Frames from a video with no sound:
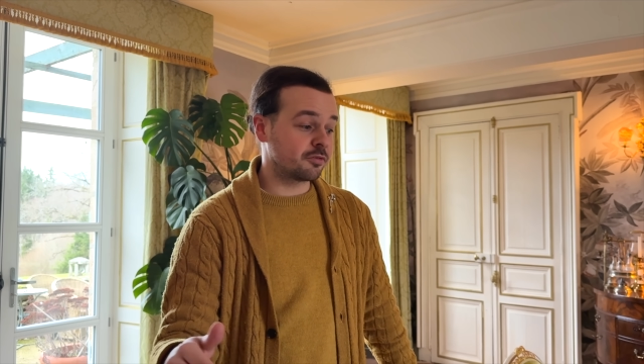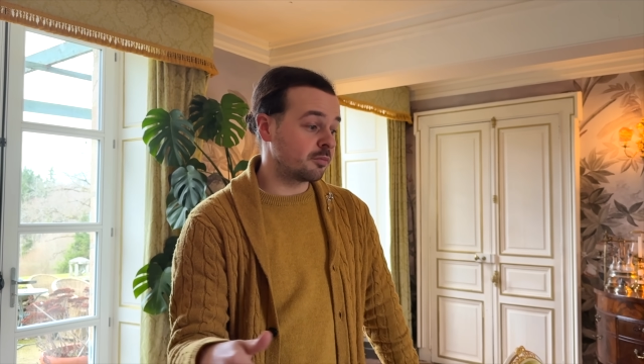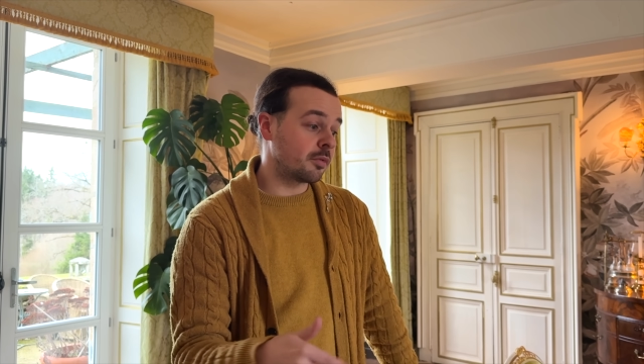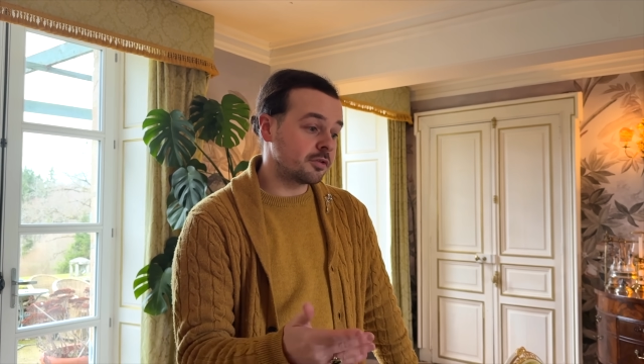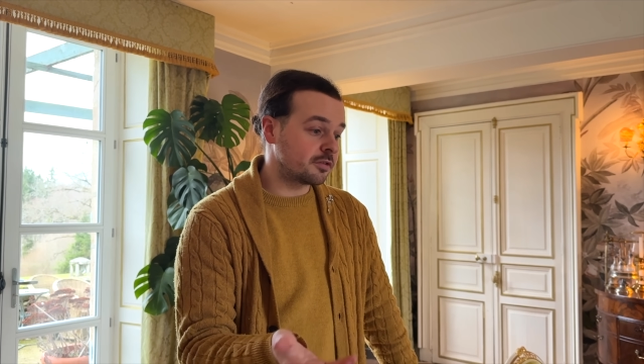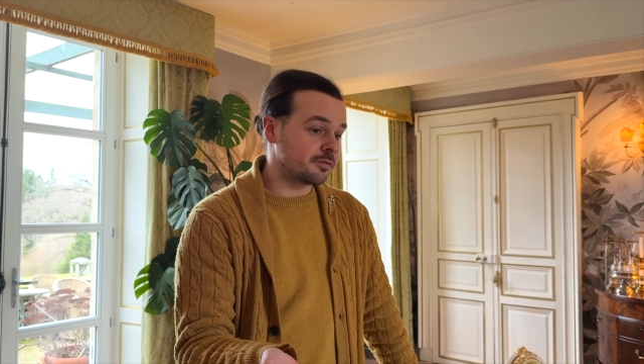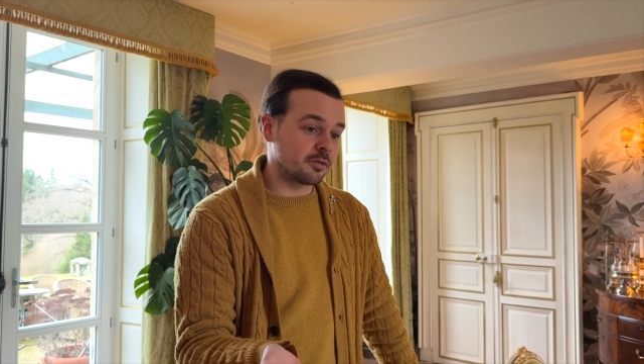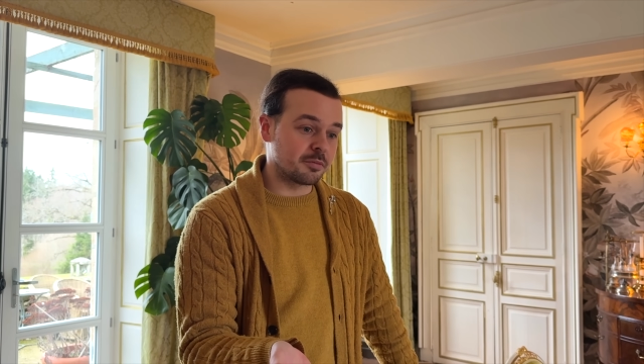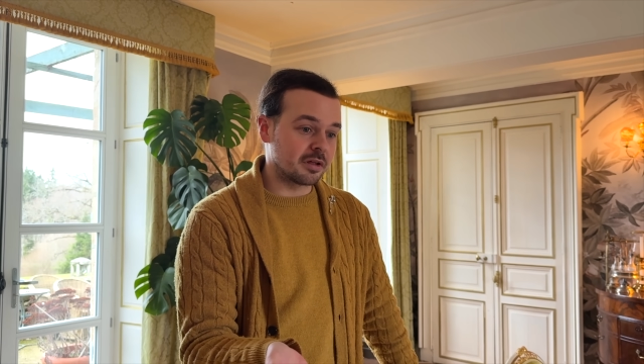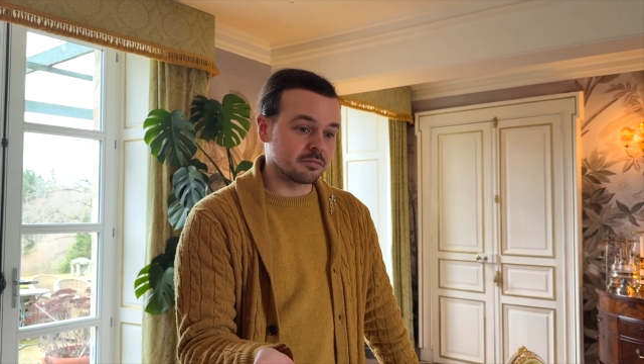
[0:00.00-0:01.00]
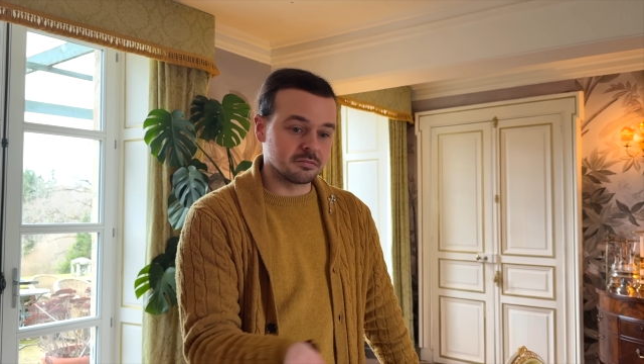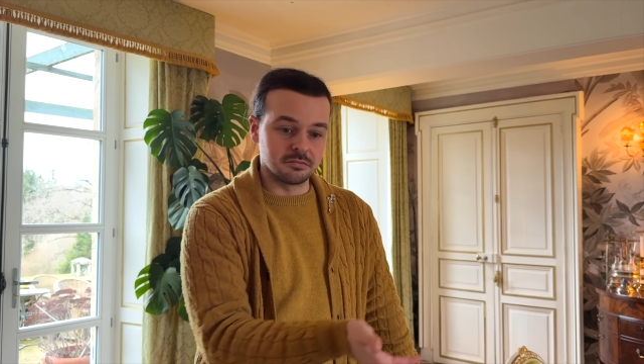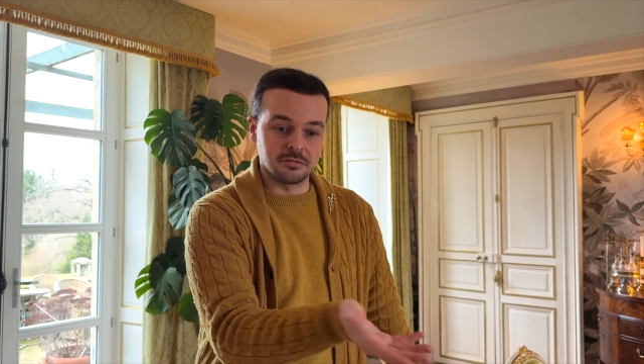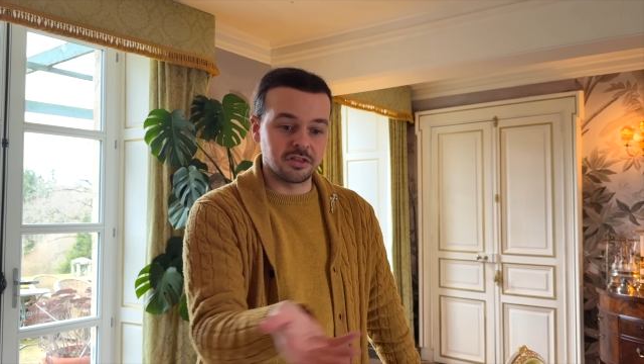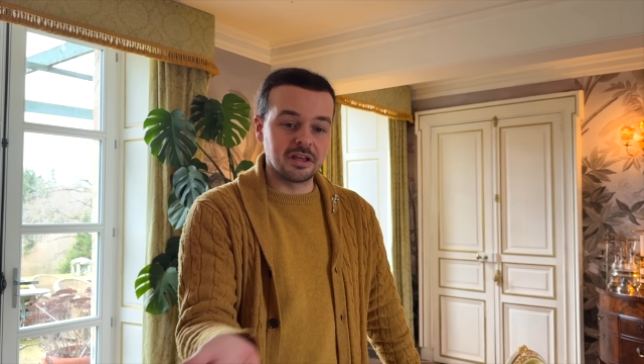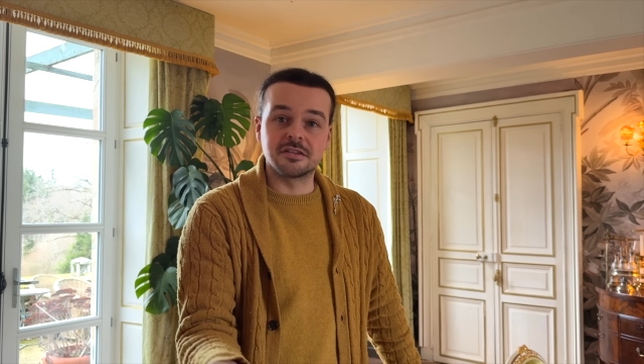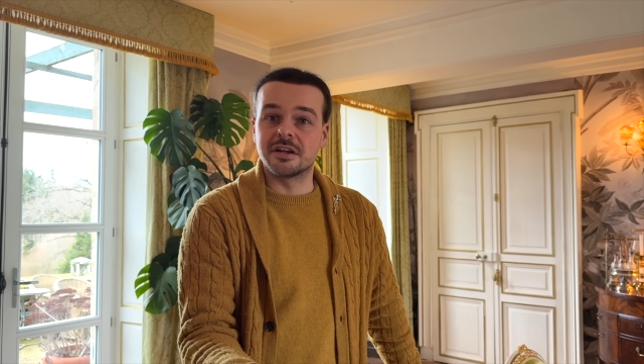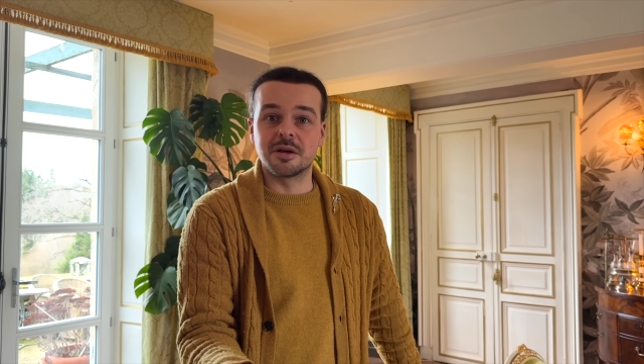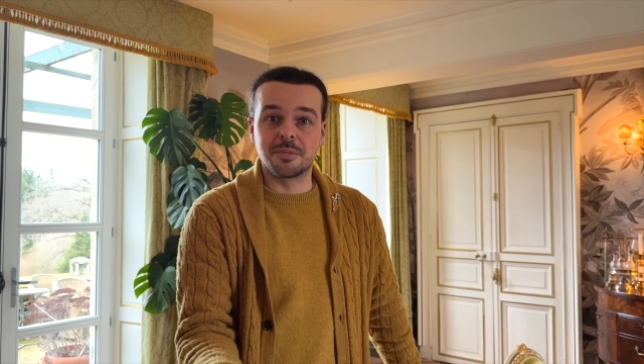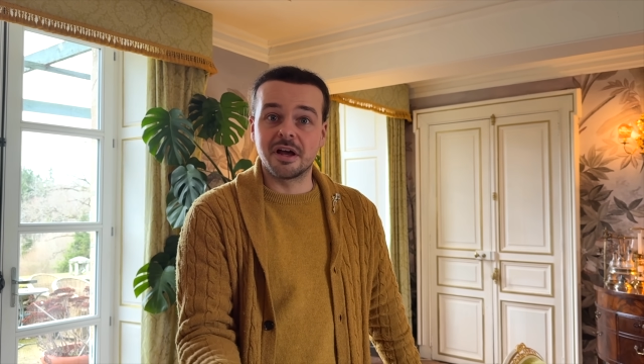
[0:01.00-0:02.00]
for most of my things
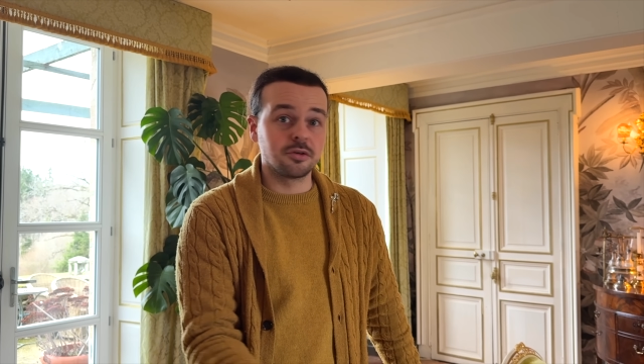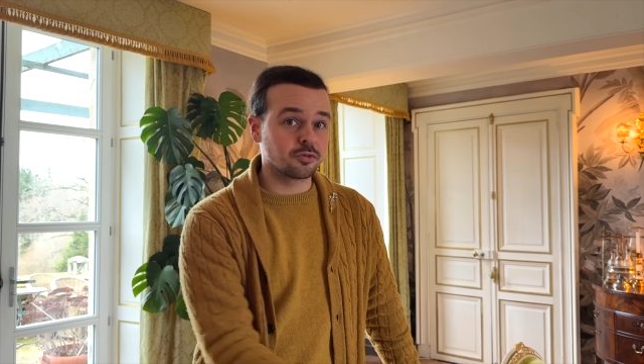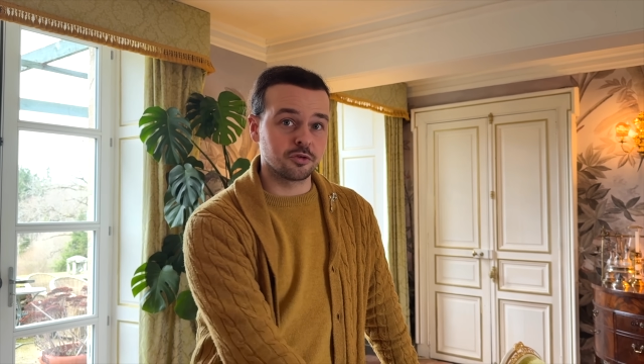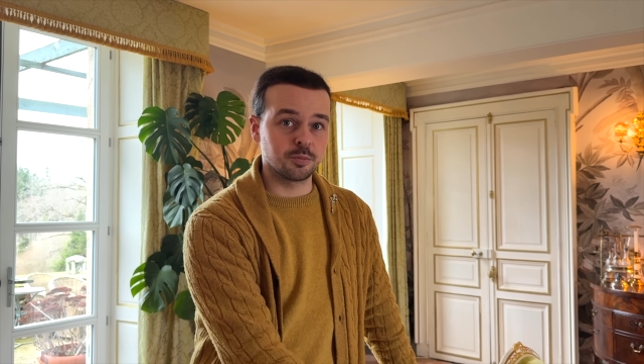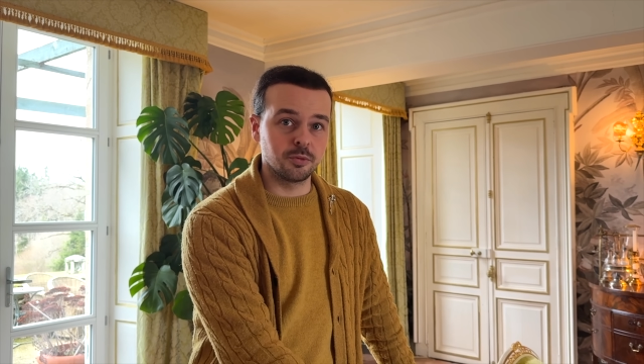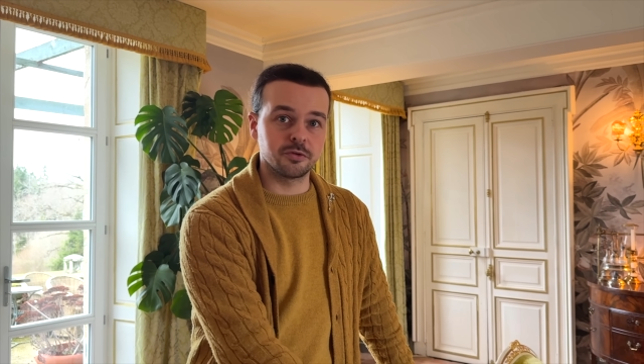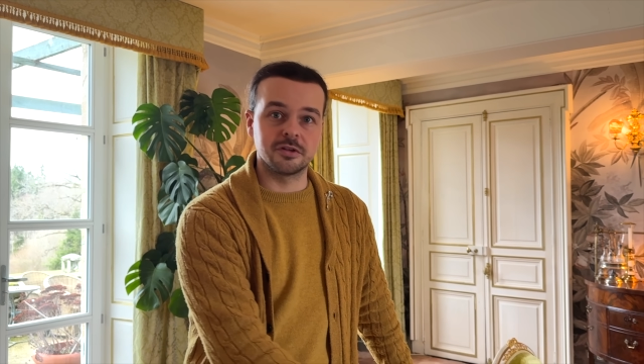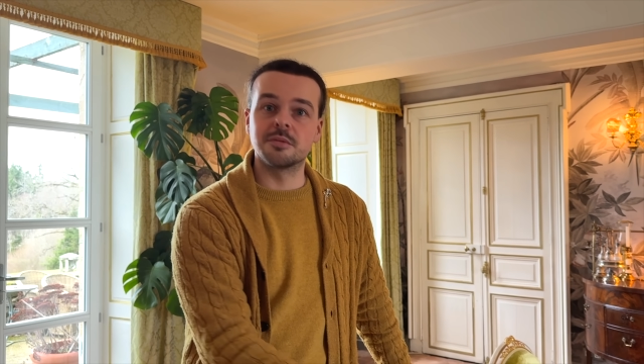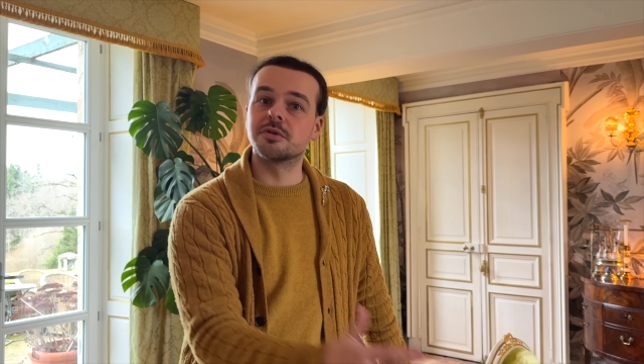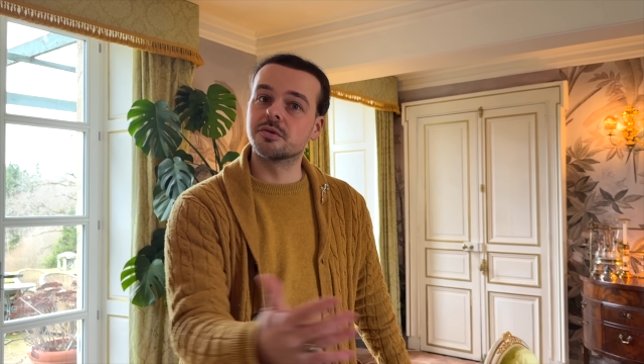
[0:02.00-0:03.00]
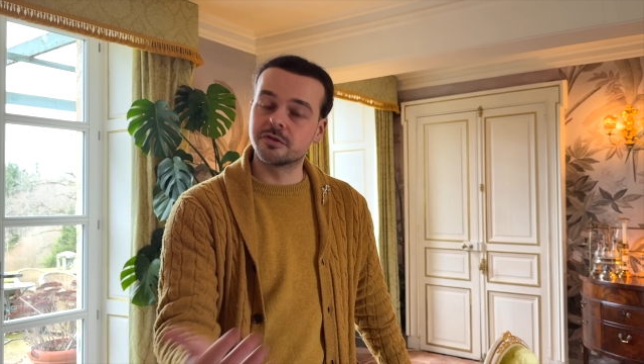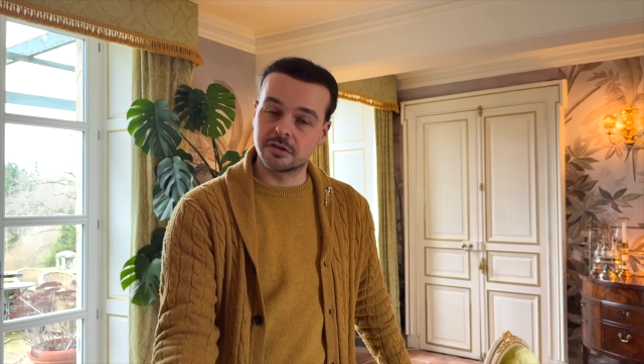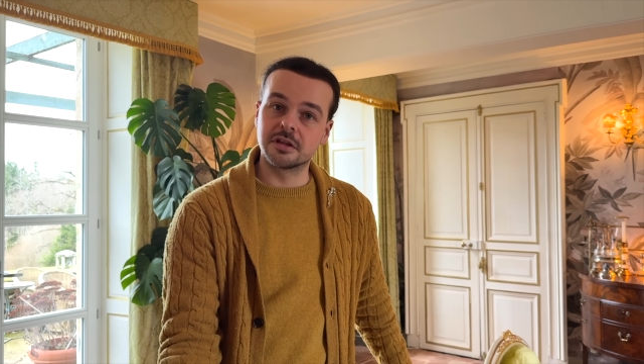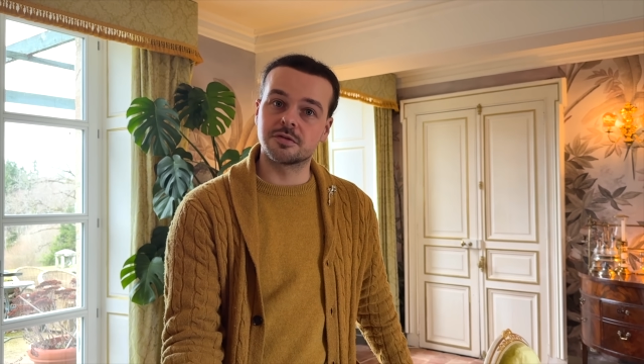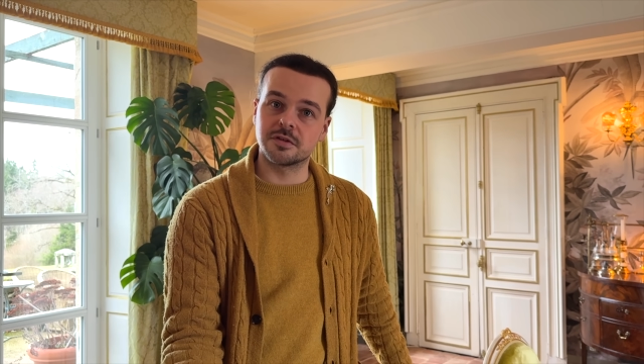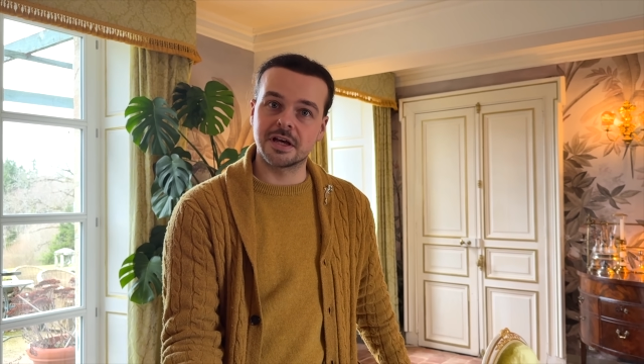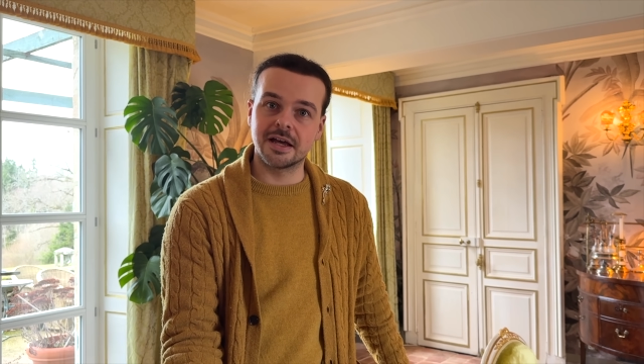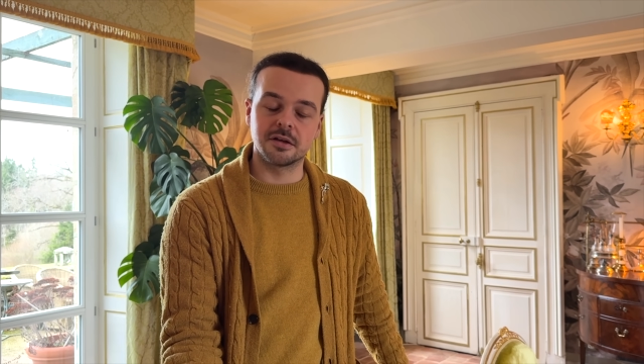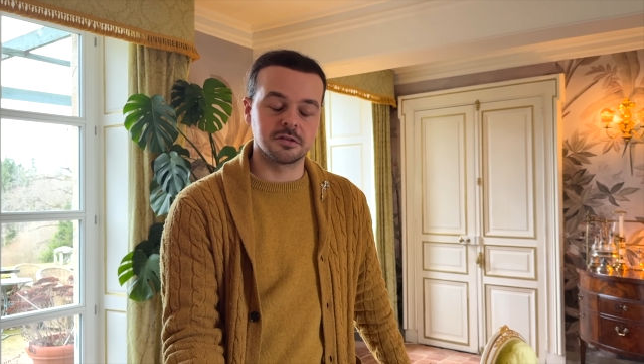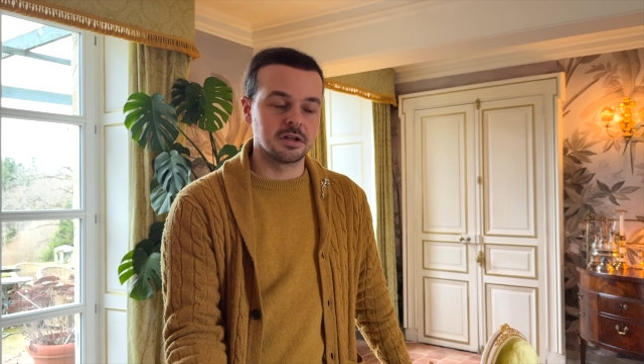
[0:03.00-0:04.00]
that I buy, not just porcelain, but also things for the
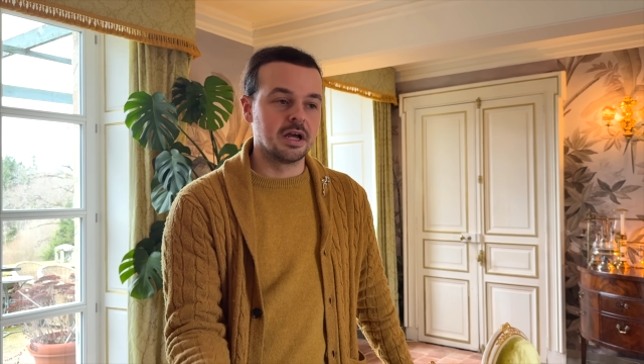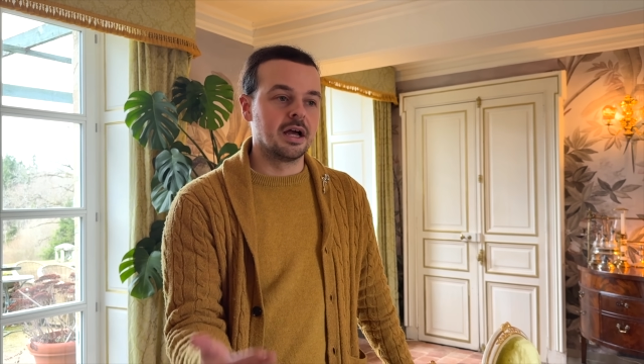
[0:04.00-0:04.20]
house,